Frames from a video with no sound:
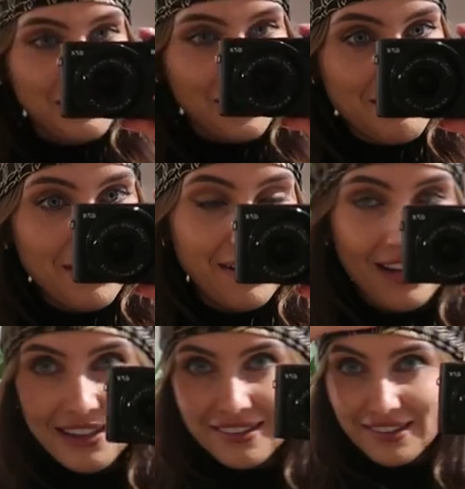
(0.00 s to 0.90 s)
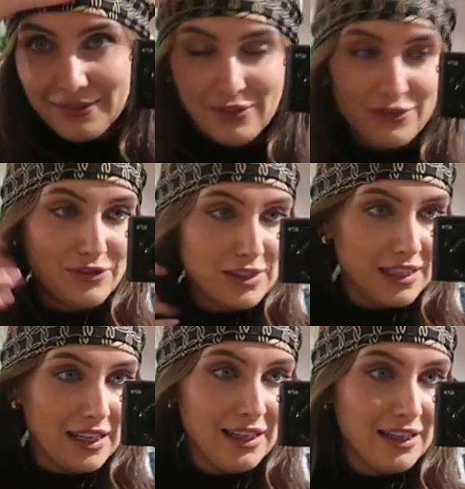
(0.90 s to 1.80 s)
we've got a mirror and we've
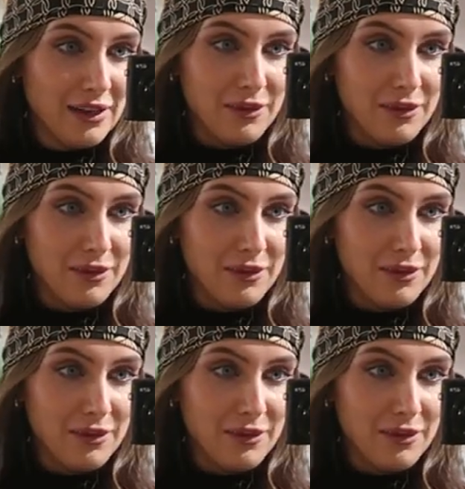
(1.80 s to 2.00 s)
done it.